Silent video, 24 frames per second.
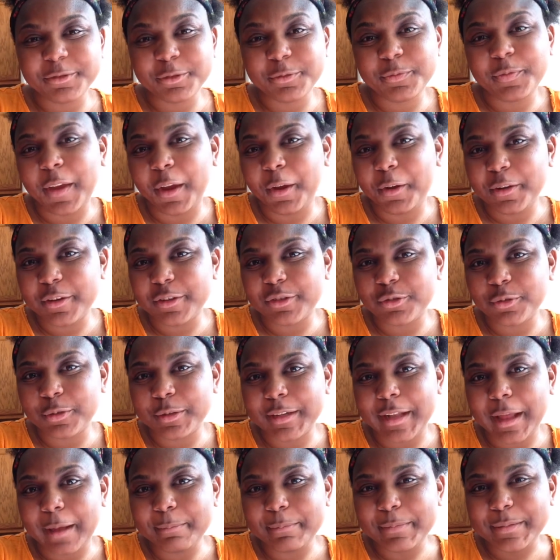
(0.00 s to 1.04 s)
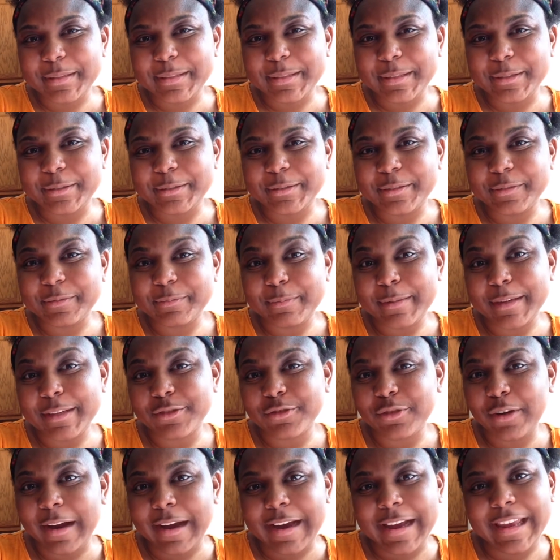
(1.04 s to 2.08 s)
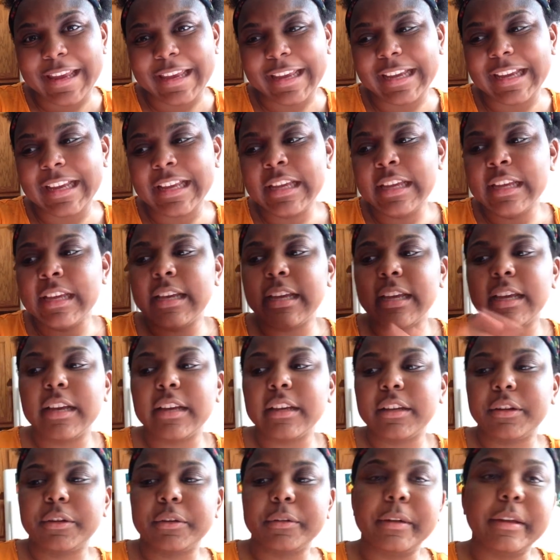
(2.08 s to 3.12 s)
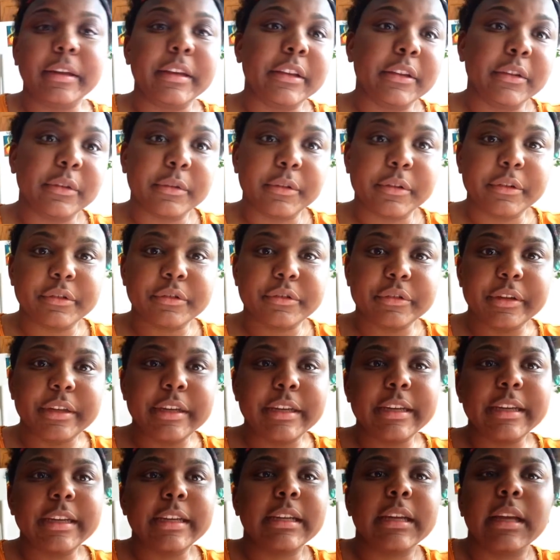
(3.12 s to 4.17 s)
very short episode of me trying a Korean yogurt drink.